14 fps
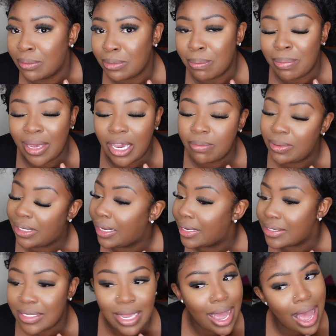them in bed
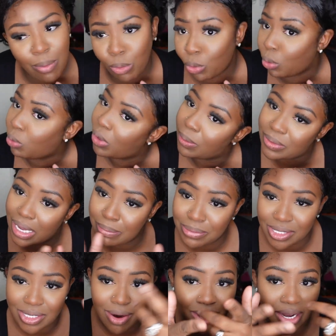because I'm whooped. I'm
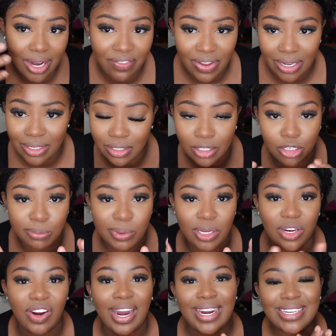sorry if I look a little
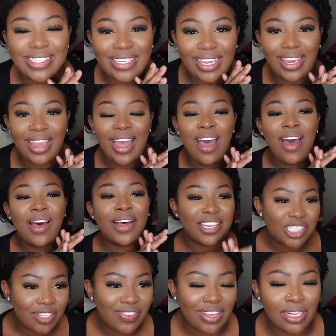bit crazy.
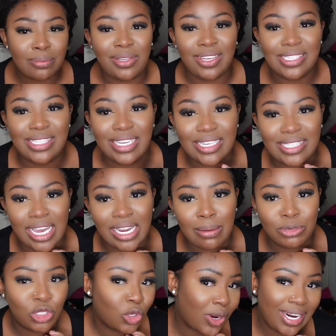Also follow me on TikTok.
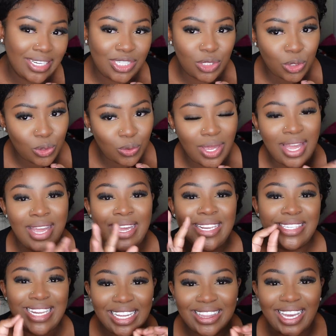I'm trying to
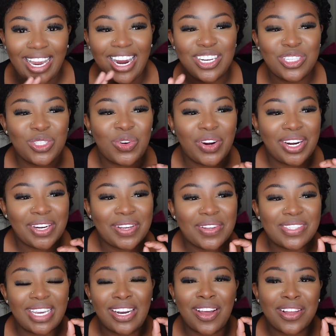take the hair
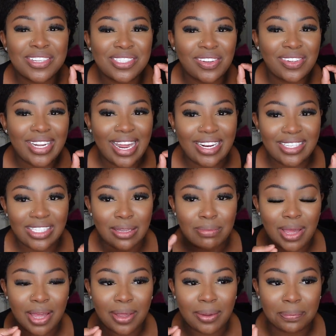tutorials and also like some
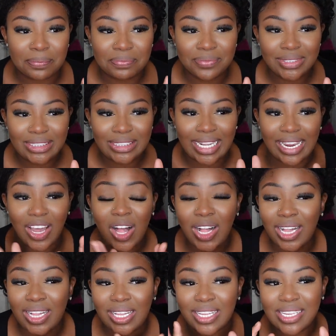um, like
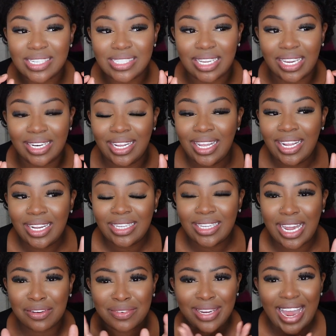hauls and
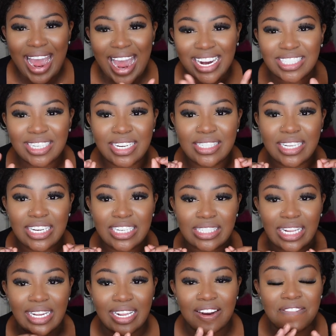like reactions and just
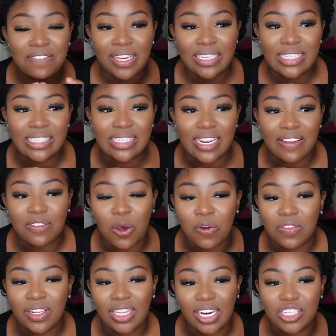a lot of fun stuff
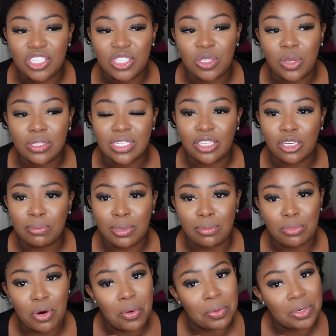over there too. It's a little bit
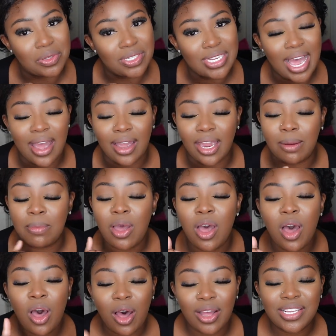more real time.
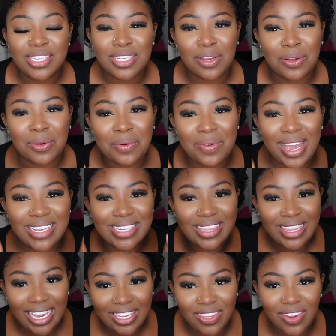Also, as a
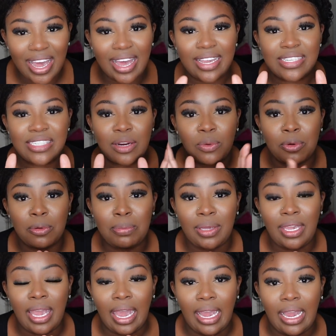thank you guys, there will
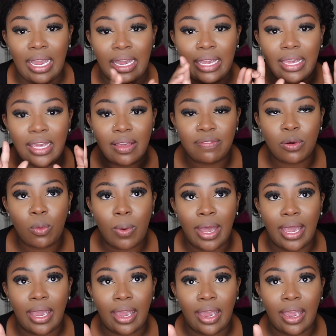be a
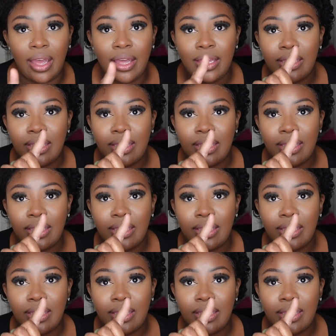giveaway